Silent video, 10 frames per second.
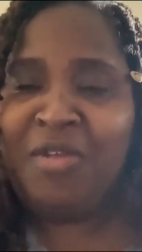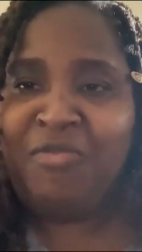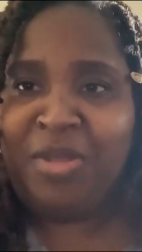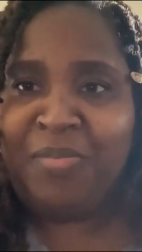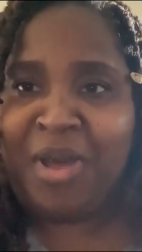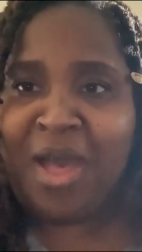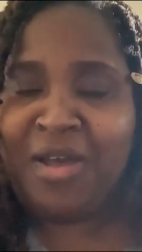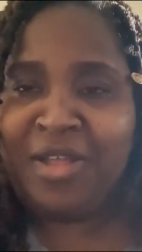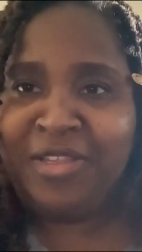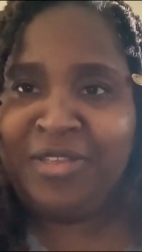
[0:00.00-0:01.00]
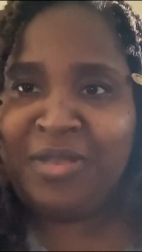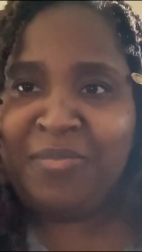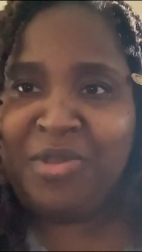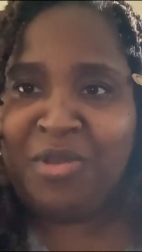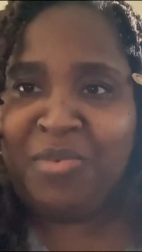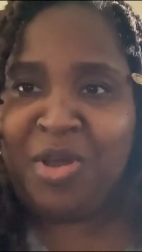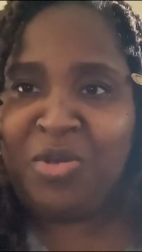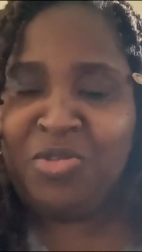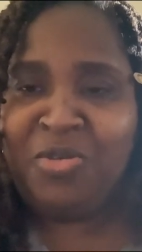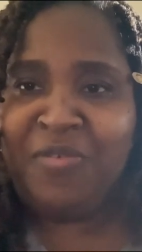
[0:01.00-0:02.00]
written by Alisa
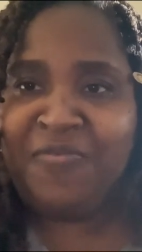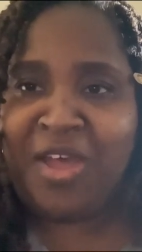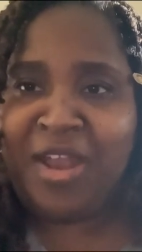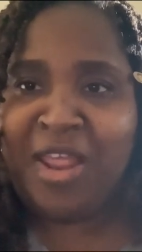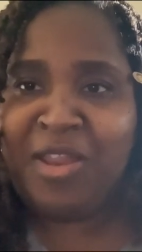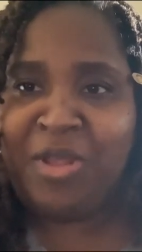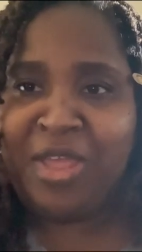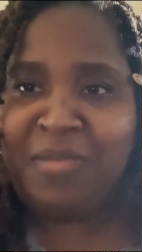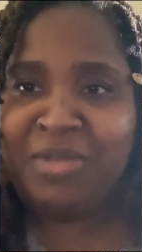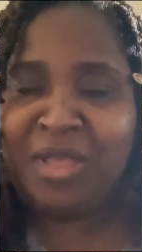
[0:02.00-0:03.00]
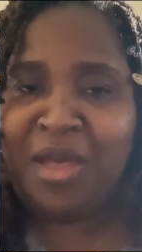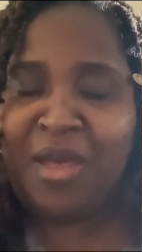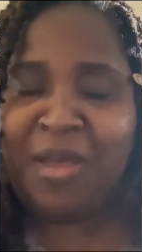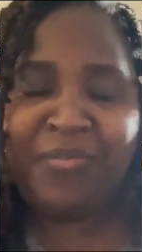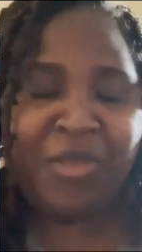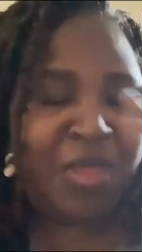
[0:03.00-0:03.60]
Bilbo. You can find that on Amazon.